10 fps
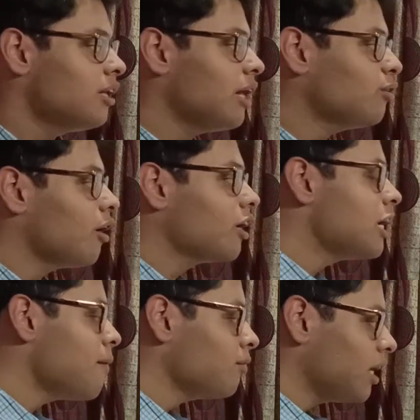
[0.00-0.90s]
Now talking
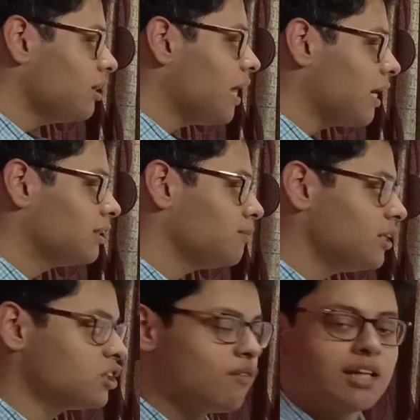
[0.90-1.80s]
about indirect
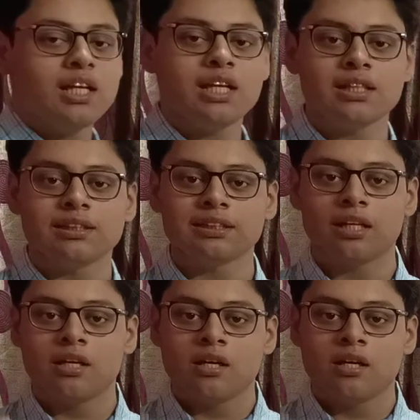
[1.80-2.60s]
speech, when he is